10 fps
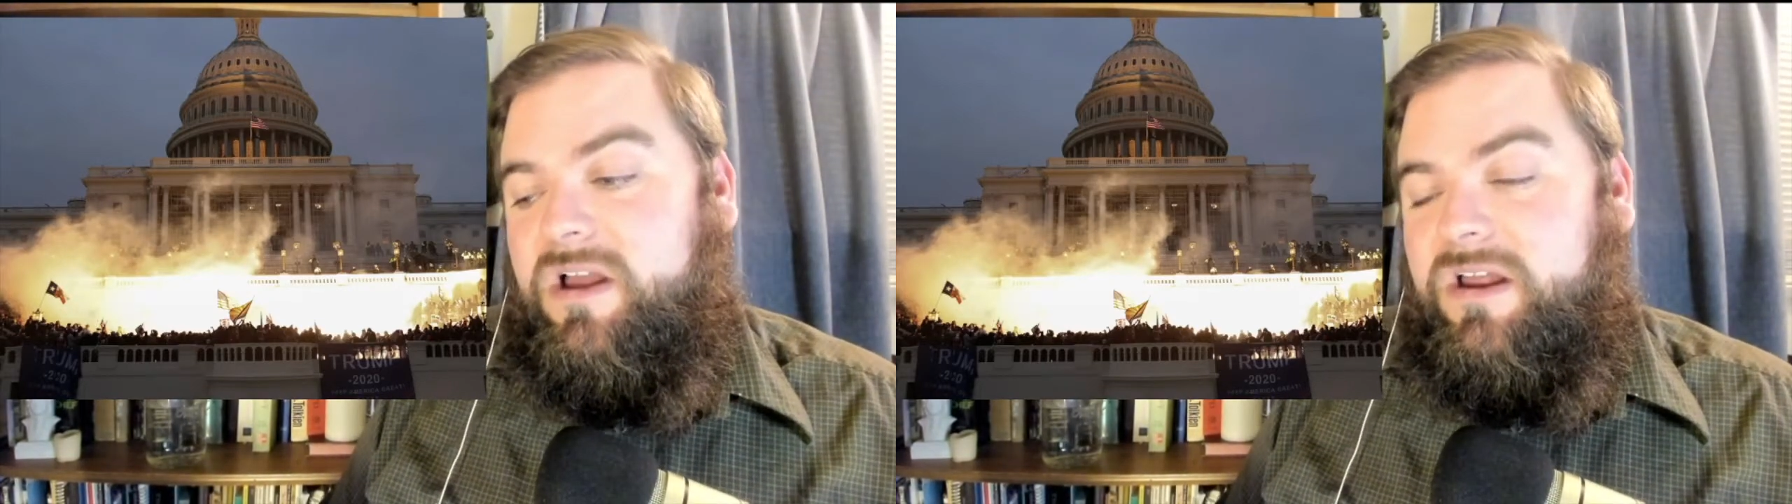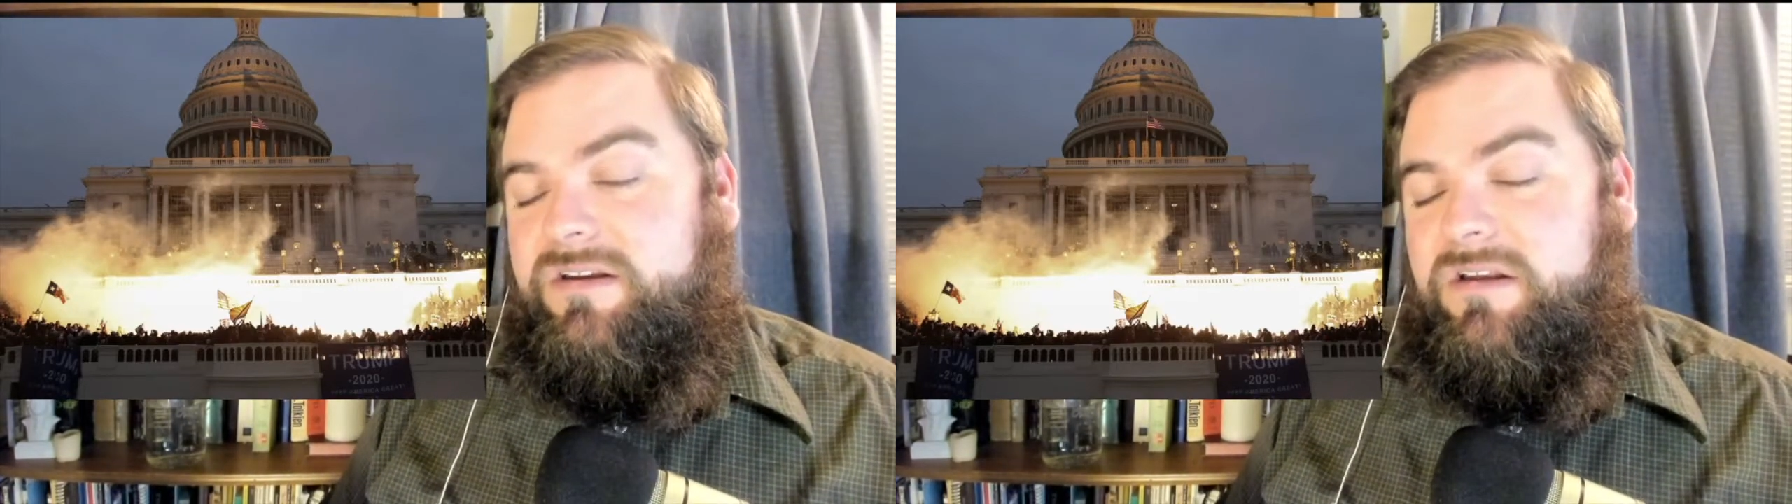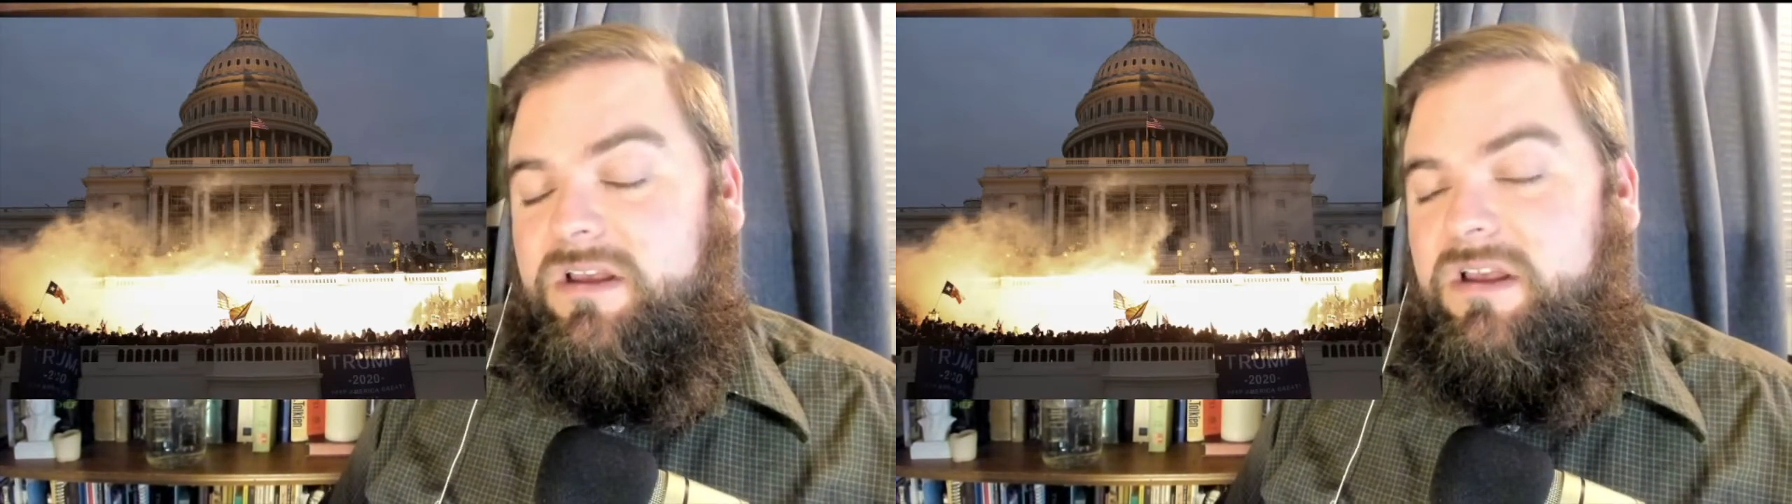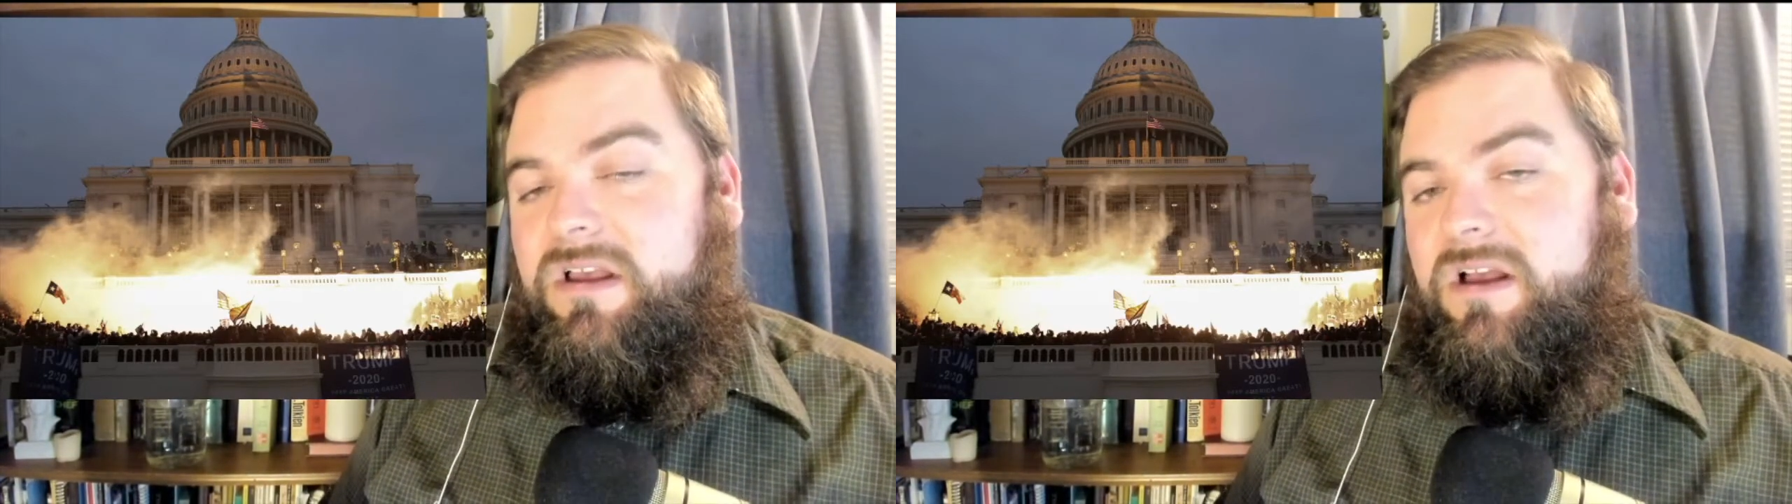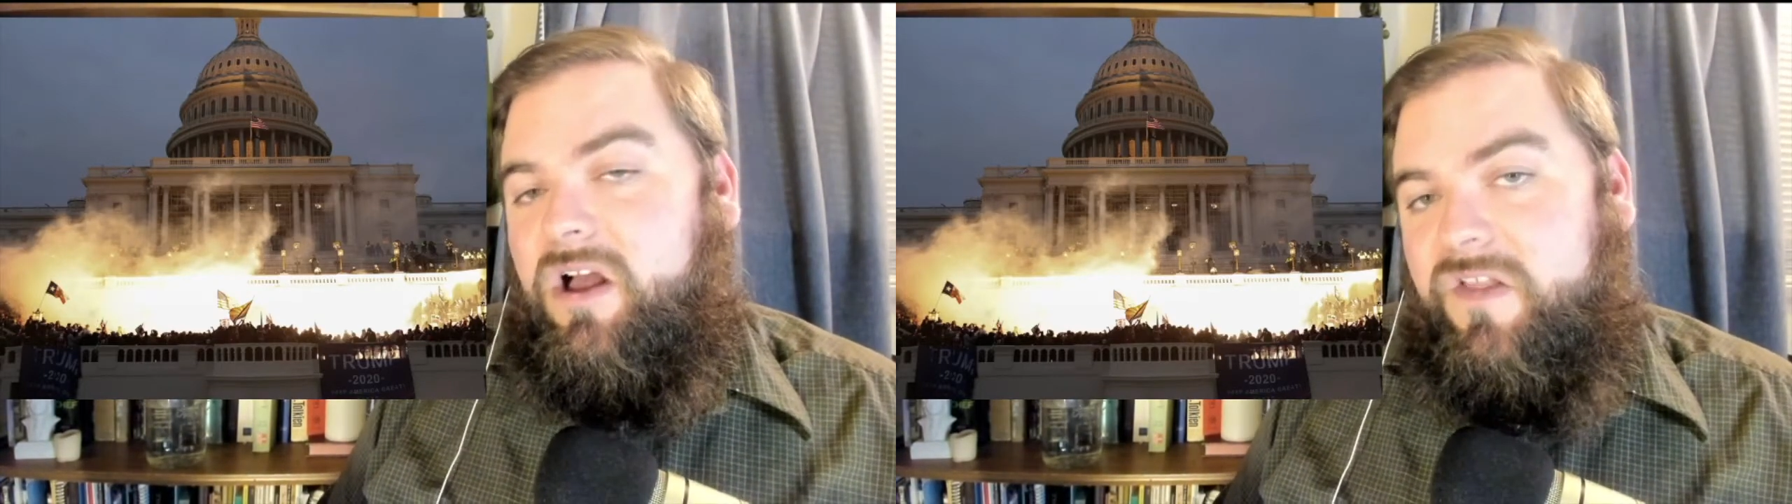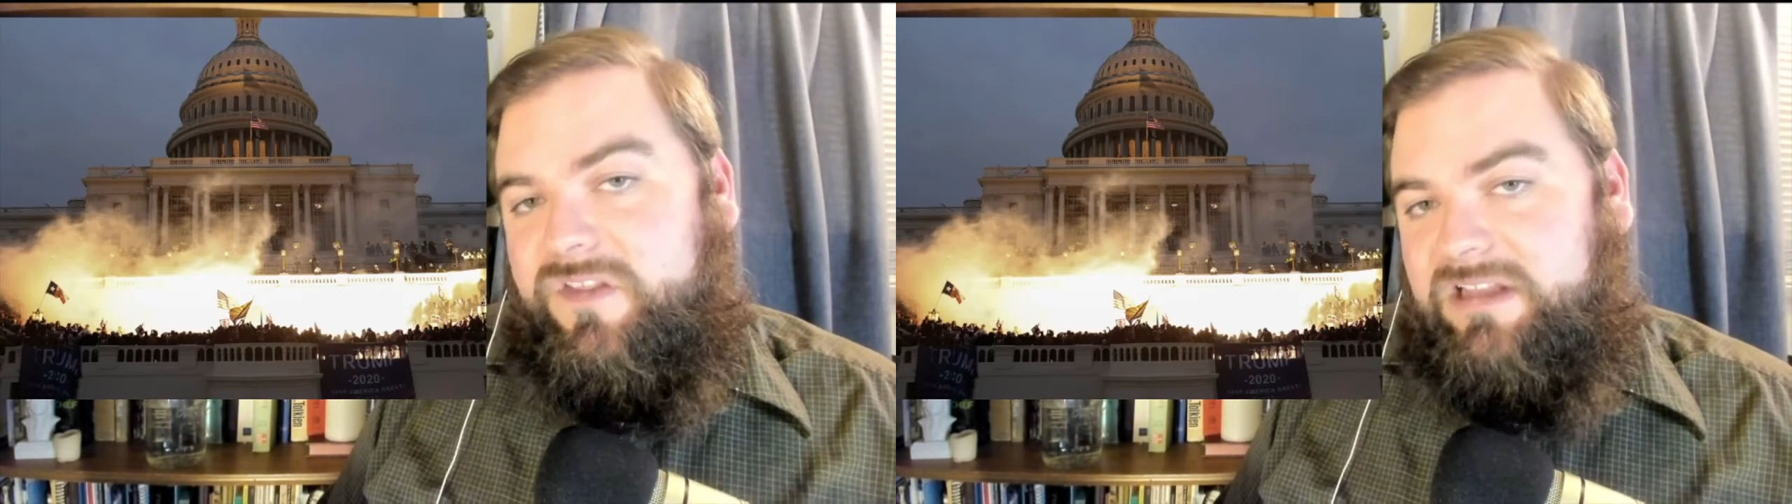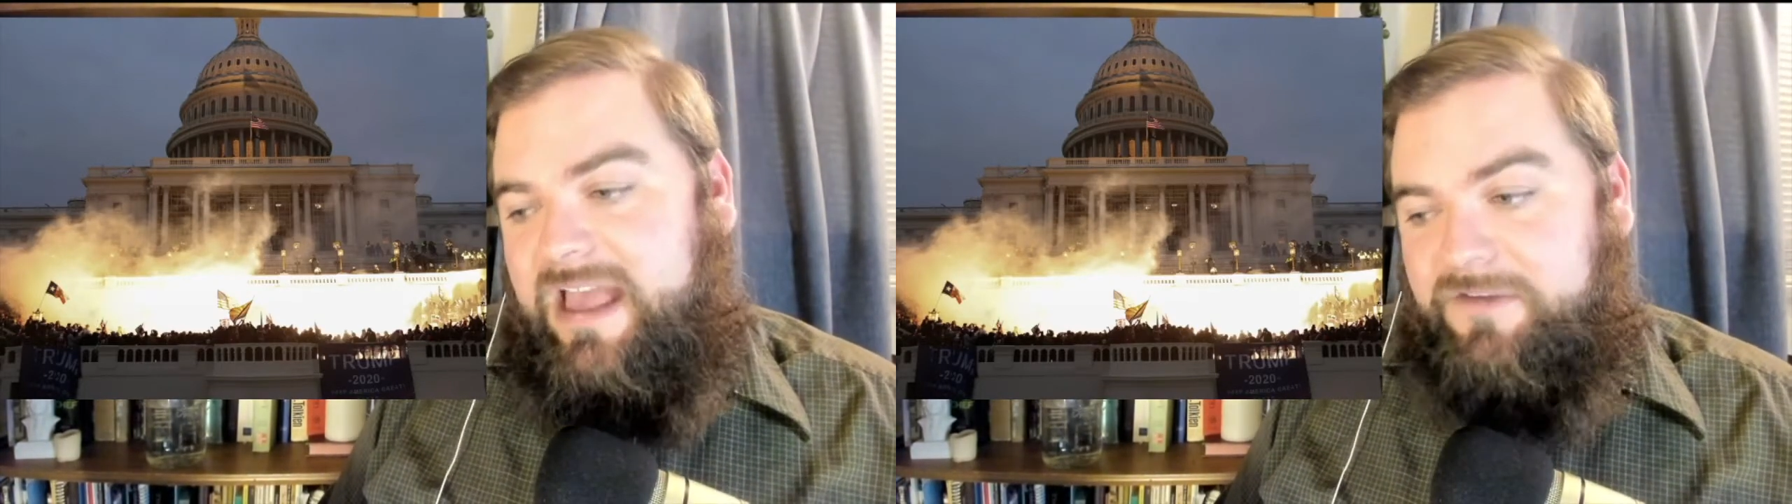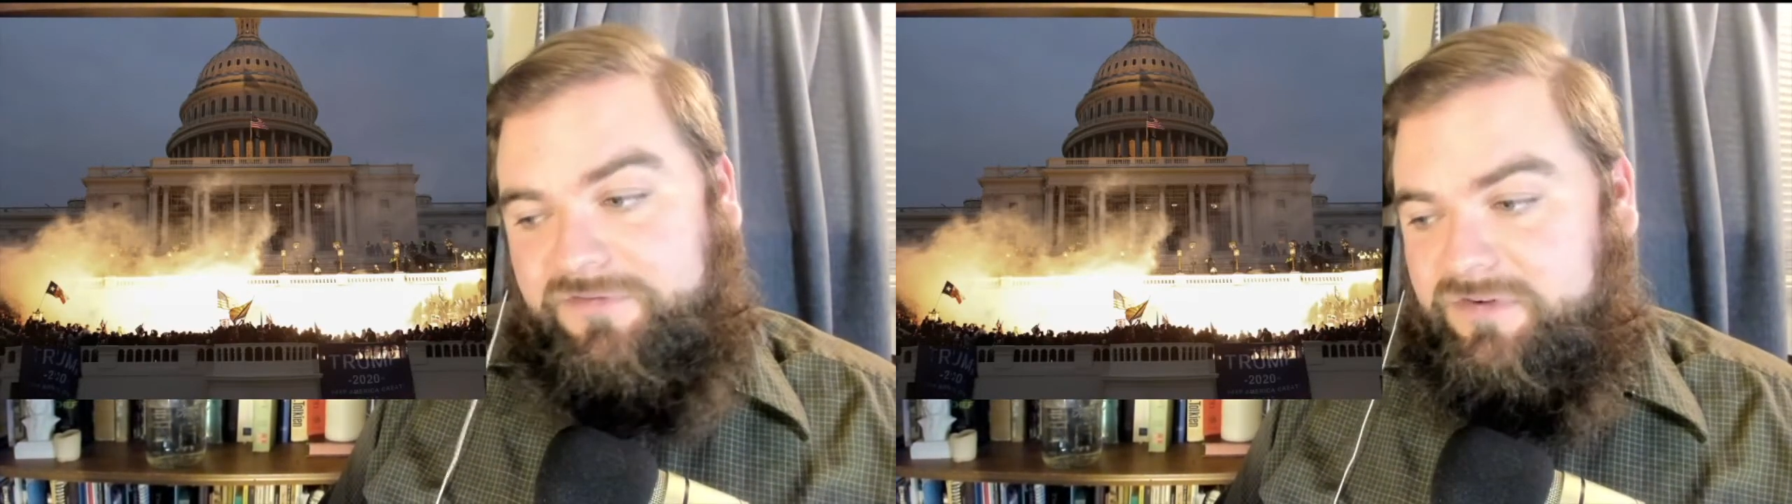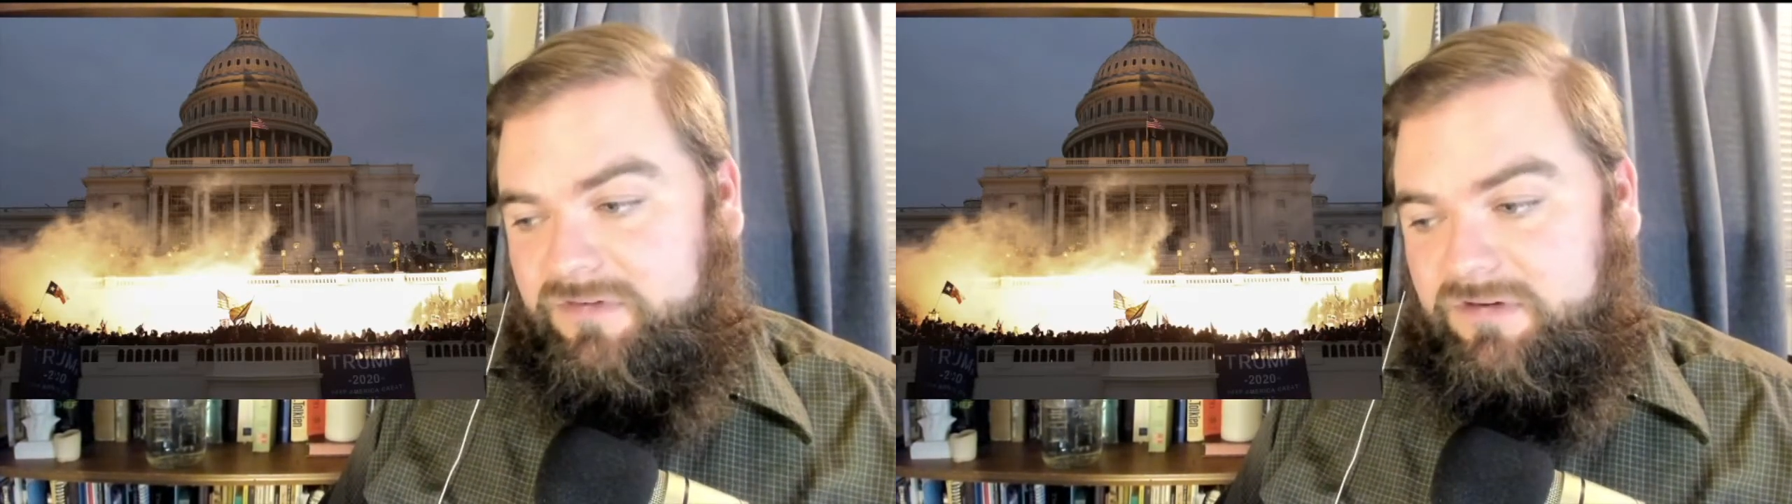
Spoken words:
on the left